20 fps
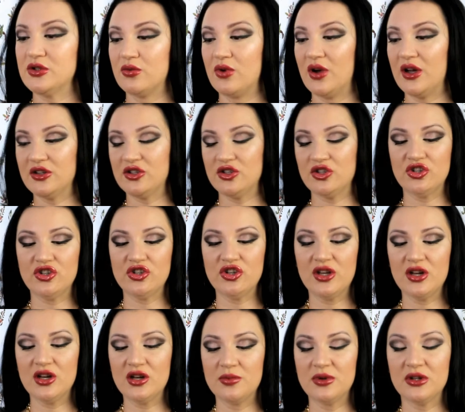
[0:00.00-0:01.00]
quite
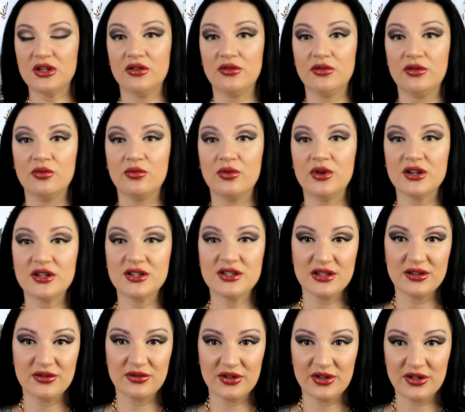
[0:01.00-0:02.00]
sheer, but if you wear
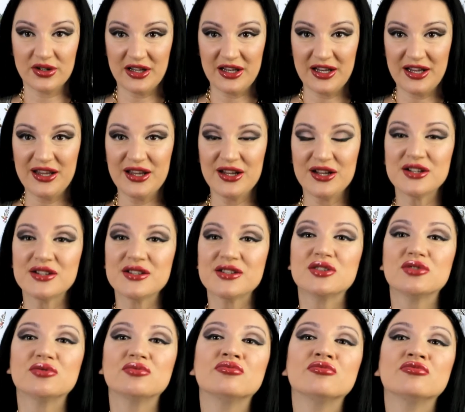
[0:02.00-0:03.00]
several
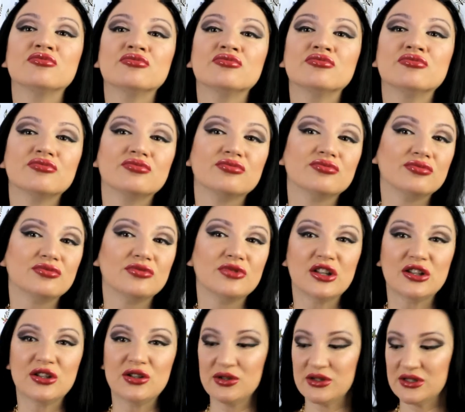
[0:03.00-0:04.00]
layers
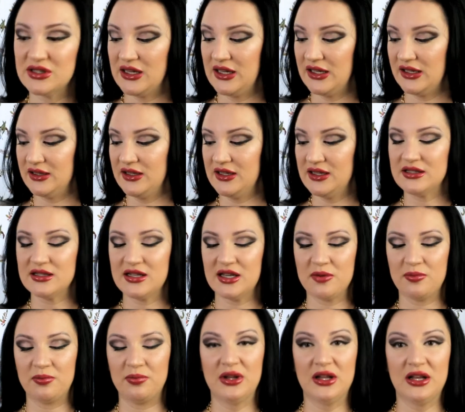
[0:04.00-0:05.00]
it looks like this. I
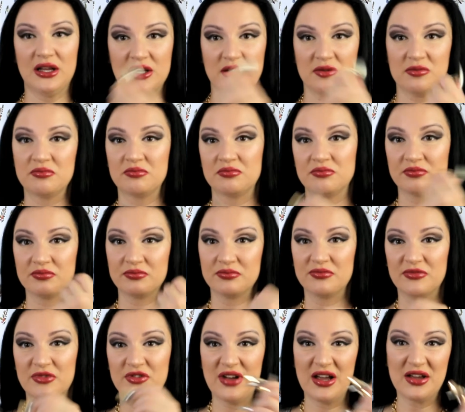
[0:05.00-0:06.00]
apply
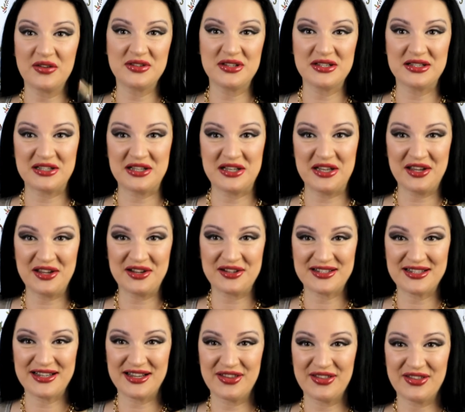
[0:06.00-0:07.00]
five six
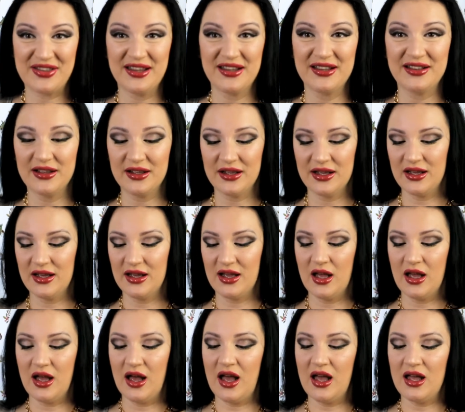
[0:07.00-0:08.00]
layers, I think.
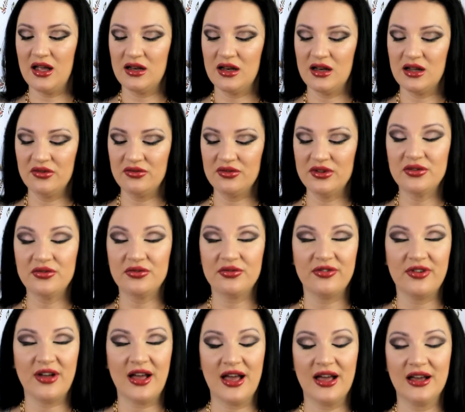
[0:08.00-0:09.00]
I love the
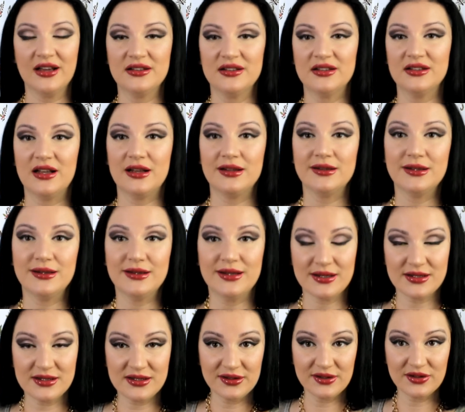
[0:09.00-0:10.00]
fact that it
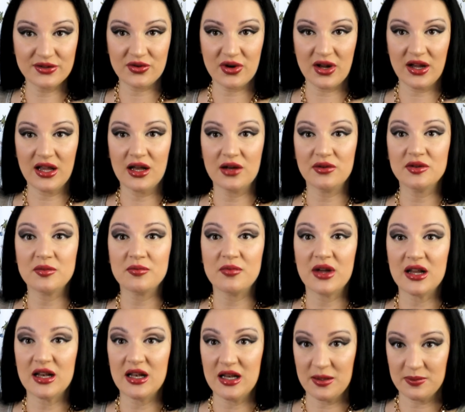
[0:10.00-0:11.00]
doesn't dry out
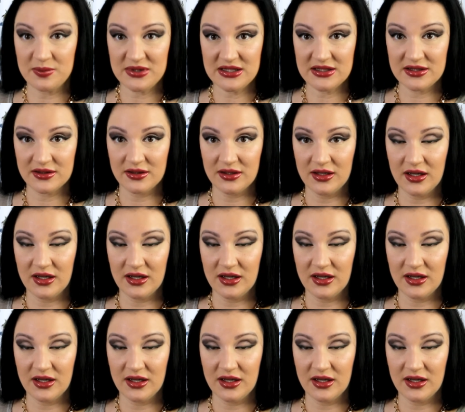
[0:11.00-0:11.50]
my lips.